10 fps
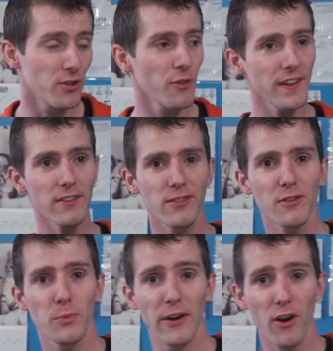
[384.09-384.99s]
So this
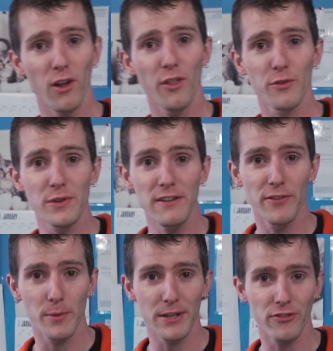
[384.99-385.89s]
is where all of the
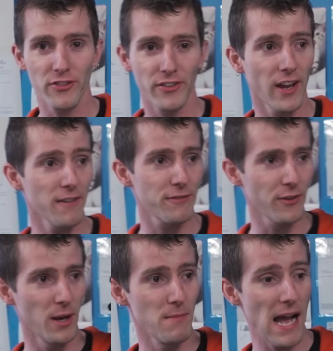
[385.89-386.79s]
refurbished stuff
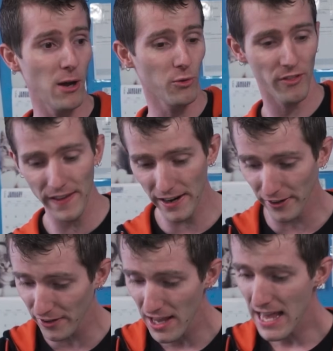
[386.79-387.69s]
from out
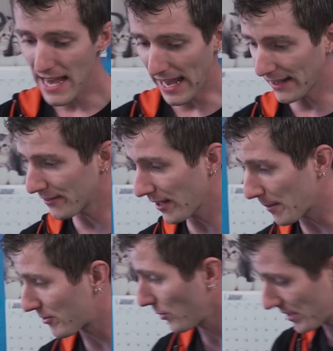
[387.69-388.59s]
there ends up. So